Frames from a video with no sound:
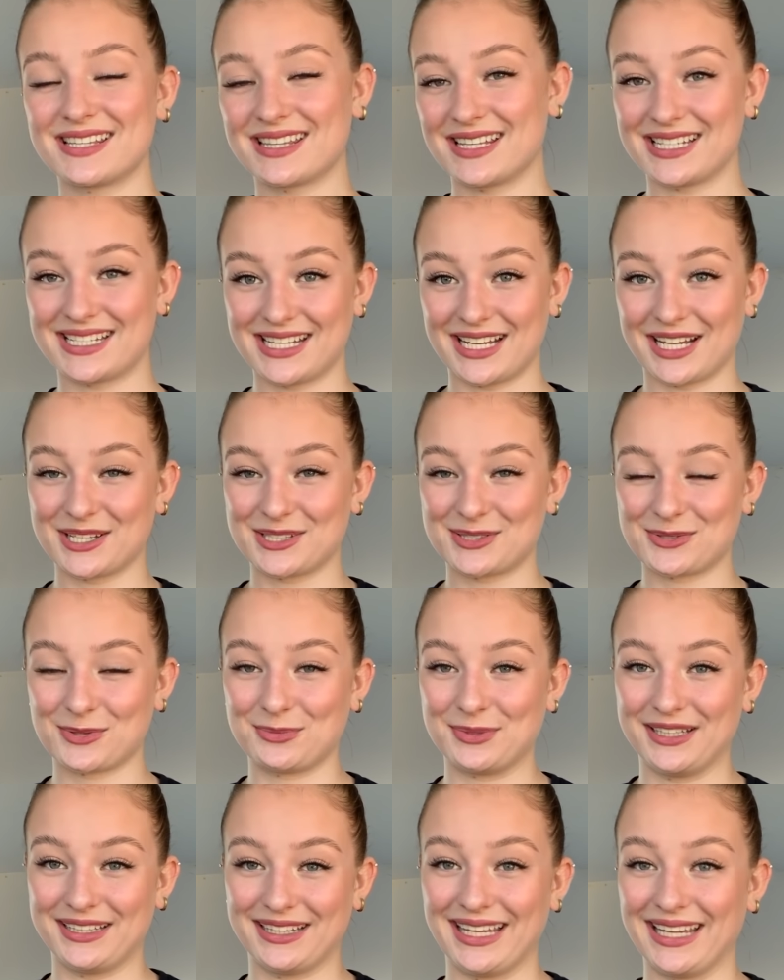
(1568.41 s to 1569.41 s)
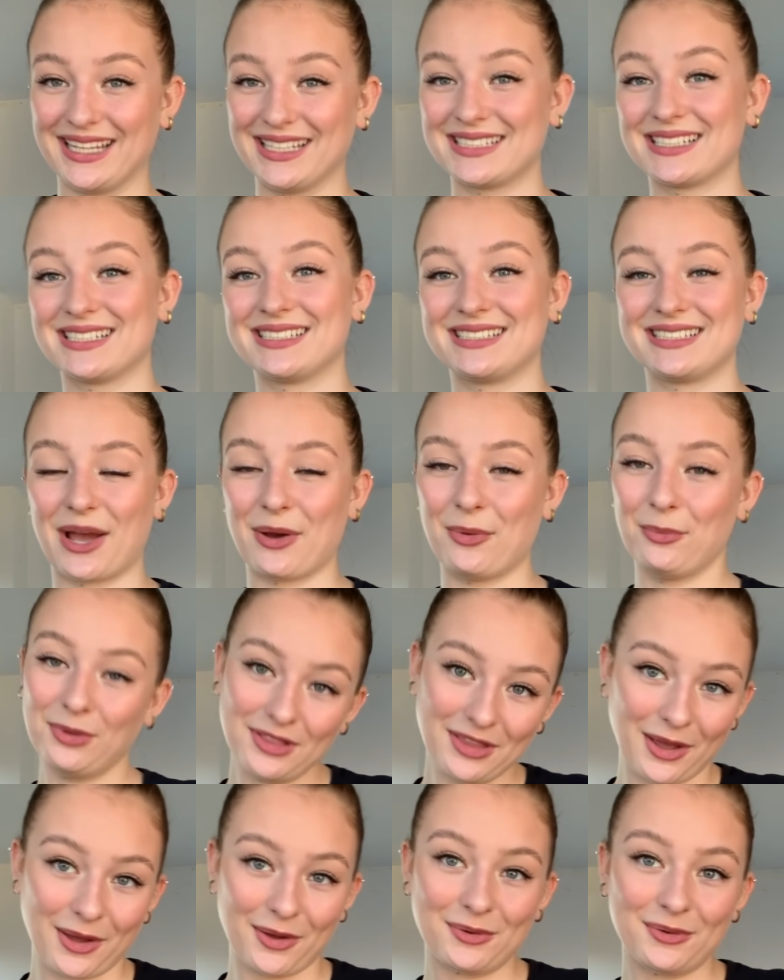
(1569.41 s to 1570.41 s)
The tickets will be linked down
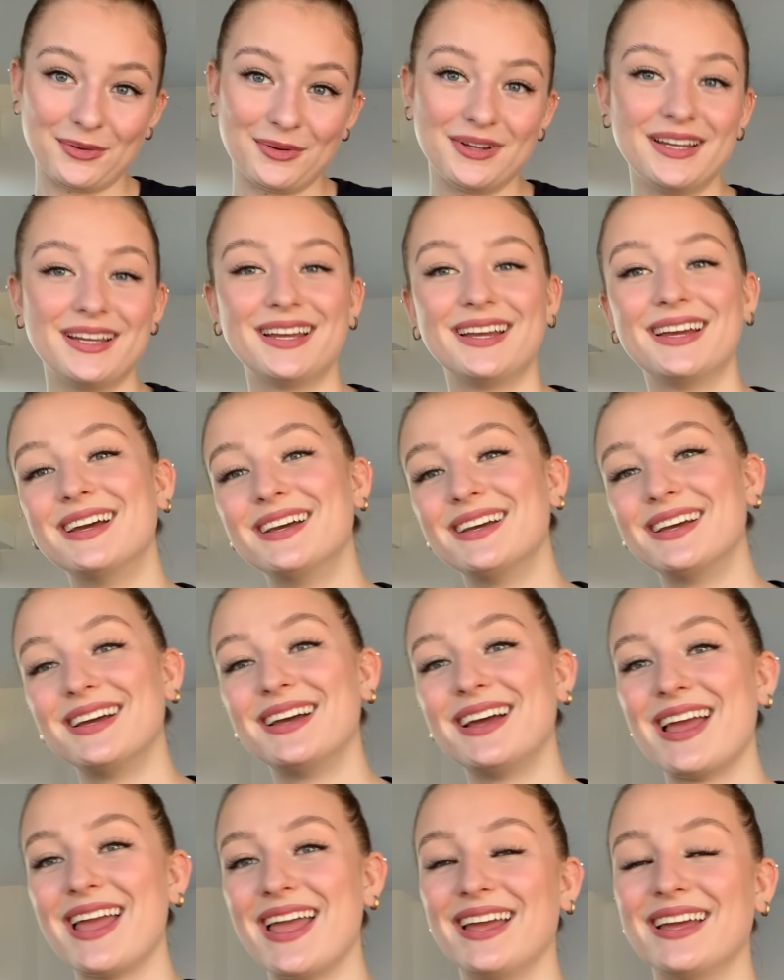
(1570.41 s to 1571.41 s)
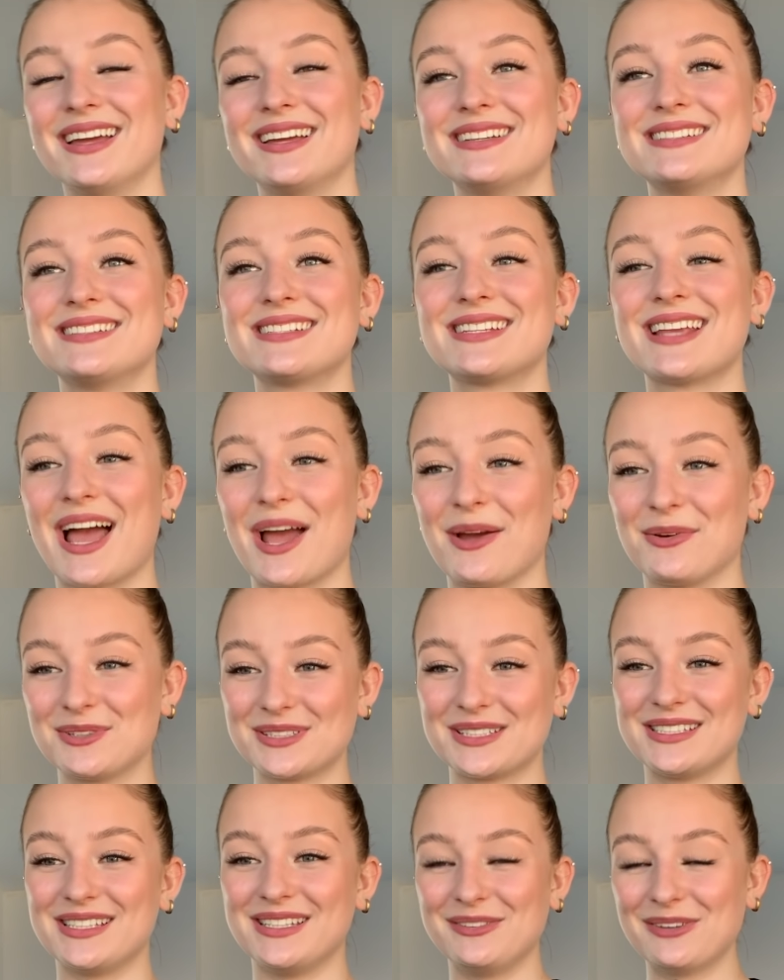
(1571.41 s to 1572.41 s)
below, and I will
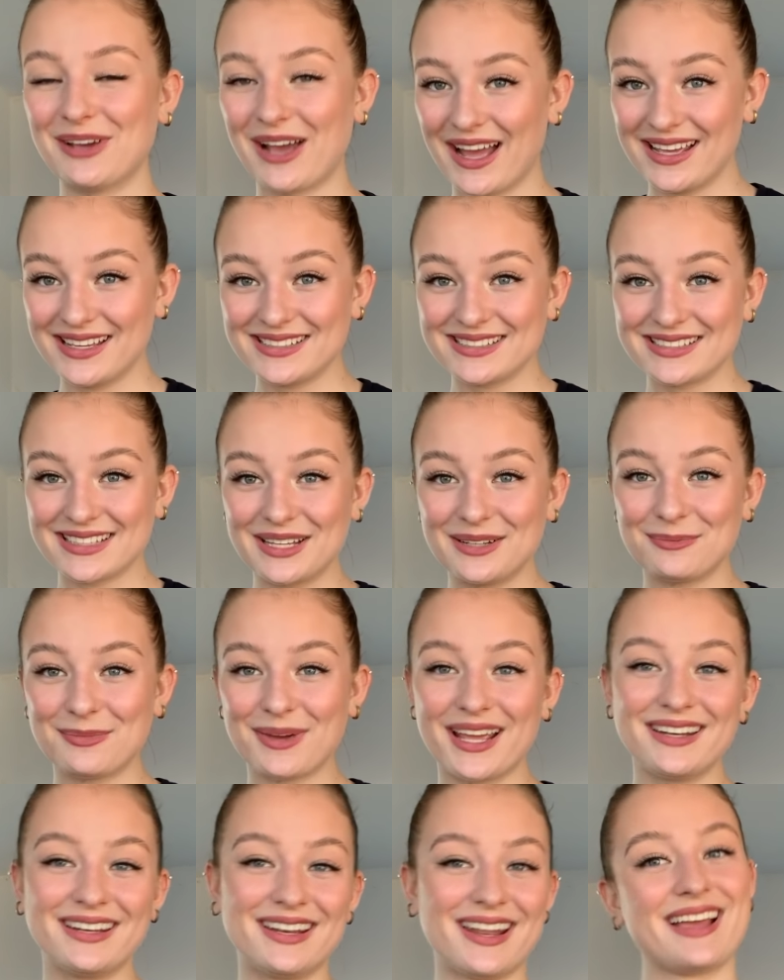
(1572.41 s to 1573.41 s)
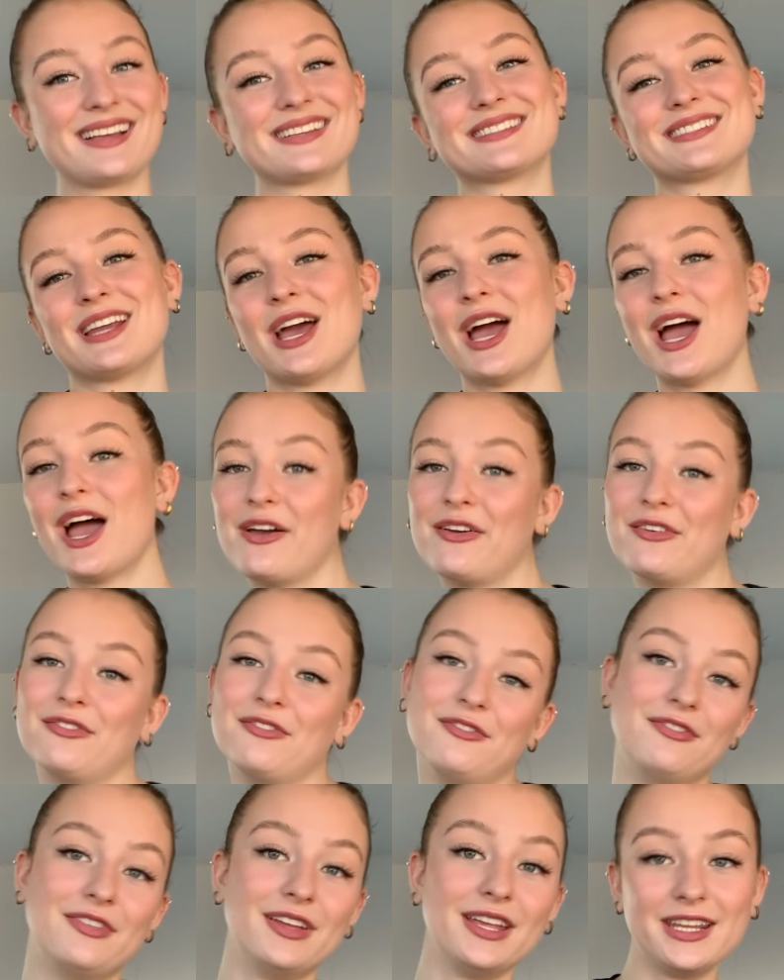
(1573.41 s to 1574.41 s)
see you guys in my next
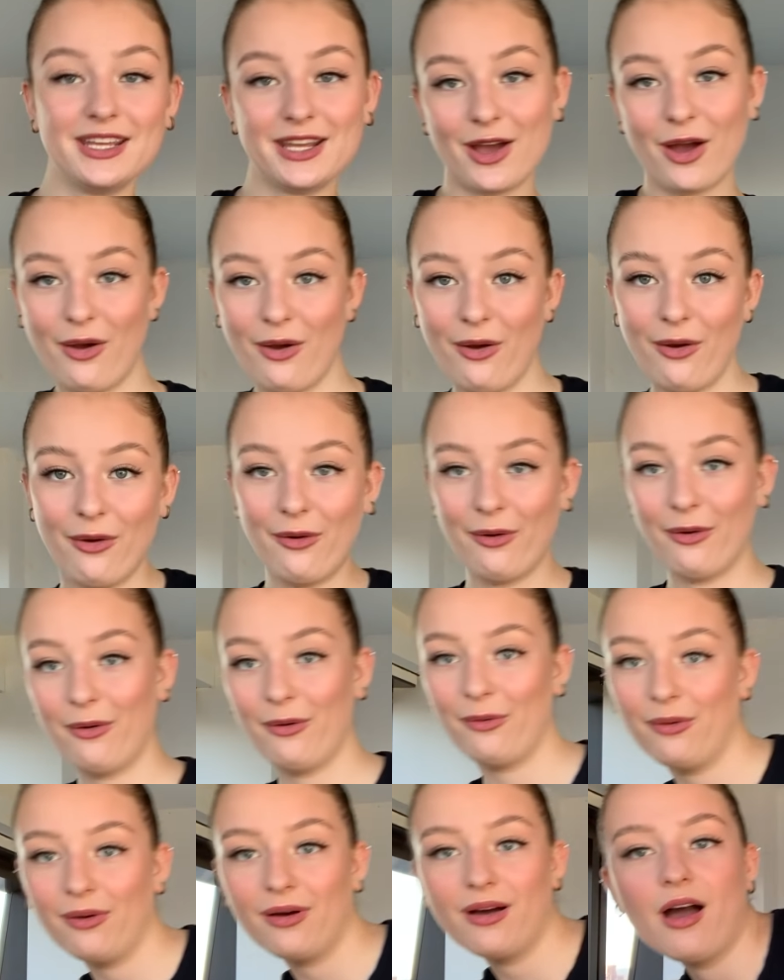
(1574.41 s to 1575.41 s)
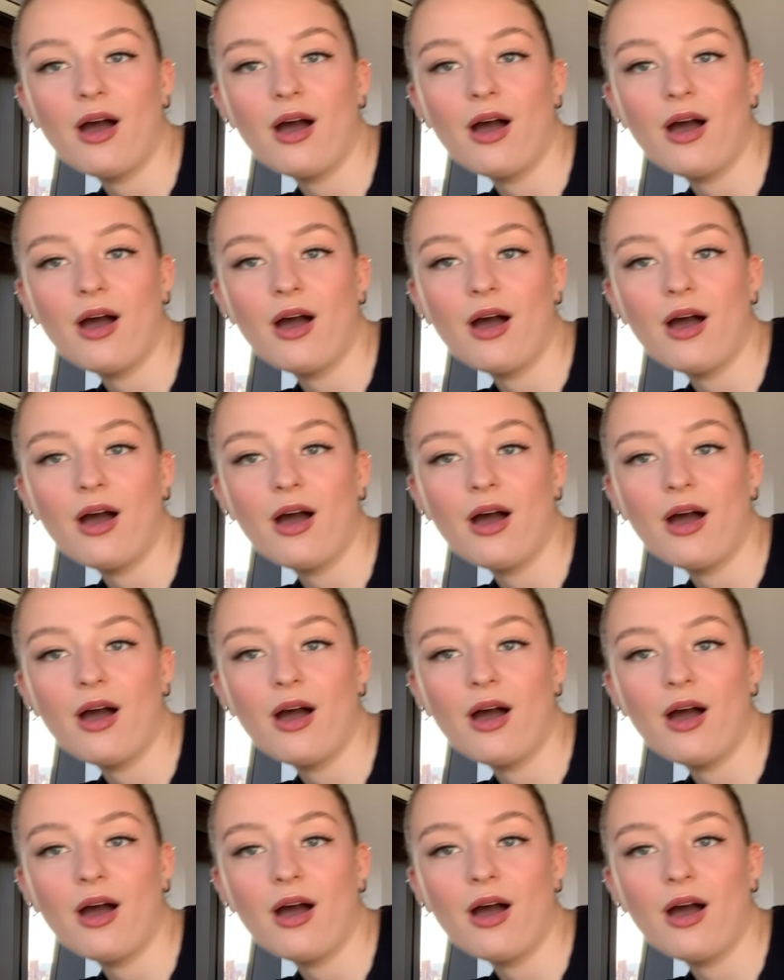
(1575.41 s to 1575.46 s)
video.